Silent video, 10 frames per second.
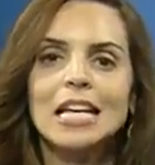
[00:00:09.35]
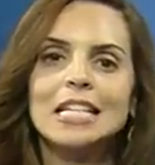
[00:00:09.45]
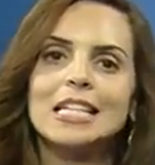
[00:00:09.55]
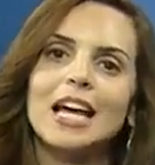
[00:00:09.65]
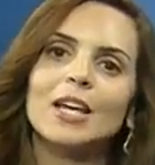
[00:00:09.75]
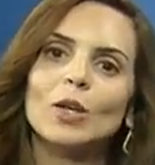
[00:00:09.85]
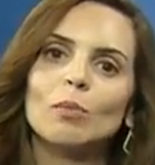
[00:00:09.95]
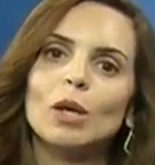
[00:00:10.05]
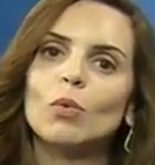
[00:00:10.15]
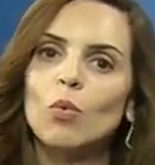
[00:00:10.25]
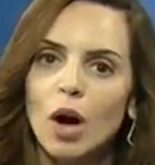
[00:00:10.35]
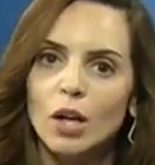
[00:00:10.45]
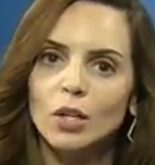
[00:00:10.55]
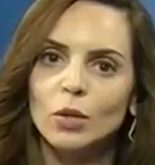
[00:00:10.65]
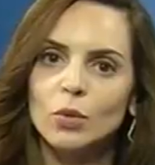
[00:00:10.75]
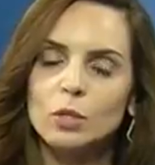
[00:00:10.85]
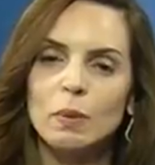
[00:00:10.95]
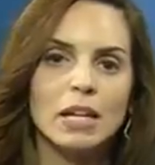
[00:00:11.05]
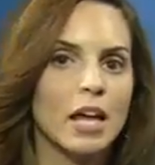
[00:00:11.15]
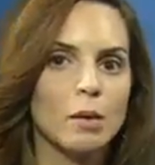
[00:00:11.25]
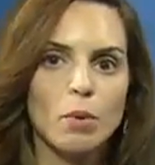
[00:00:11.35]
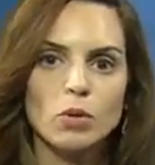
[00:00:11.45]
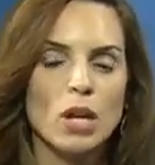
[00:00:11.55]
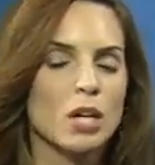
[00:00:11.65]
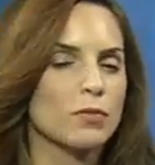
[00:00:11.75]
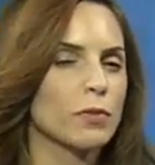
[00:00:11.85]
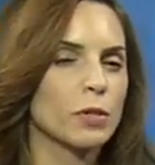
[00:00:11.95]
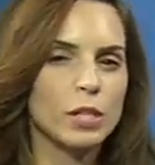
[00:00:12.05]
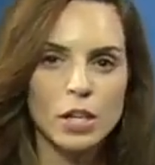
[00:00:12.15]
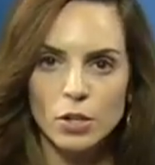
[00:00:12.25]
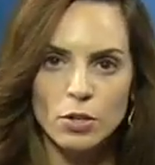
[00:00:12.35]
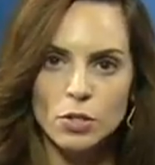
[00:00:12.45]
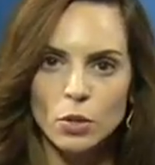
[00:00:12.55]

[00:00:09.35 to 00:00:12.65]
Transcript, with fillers: Tonight, you'll meet one who has been getting Botox for years.